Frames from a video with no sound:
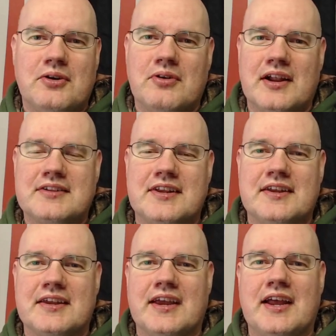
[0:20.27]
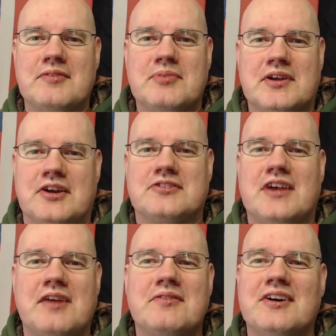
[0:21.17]
well, think again, because
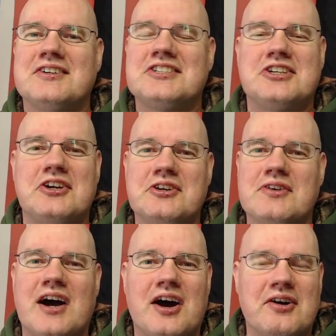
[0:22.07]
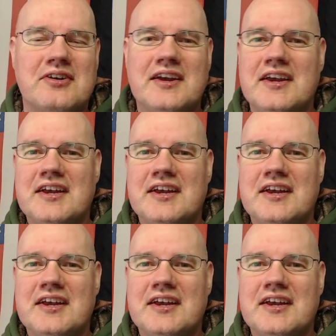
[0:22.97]
I'm going to show you how